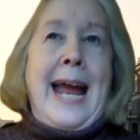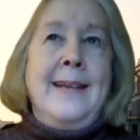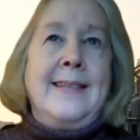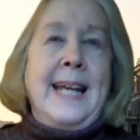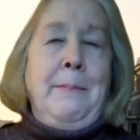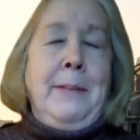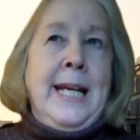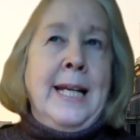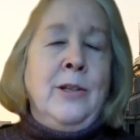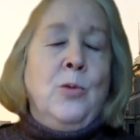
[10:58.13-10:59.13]
as they
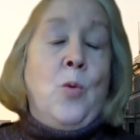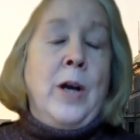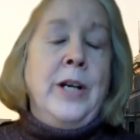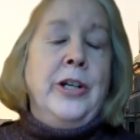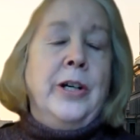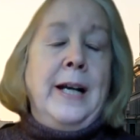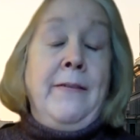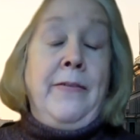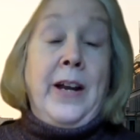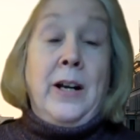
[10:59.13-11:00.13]
begin to wonder
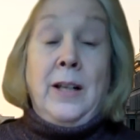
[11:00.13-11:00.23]
if their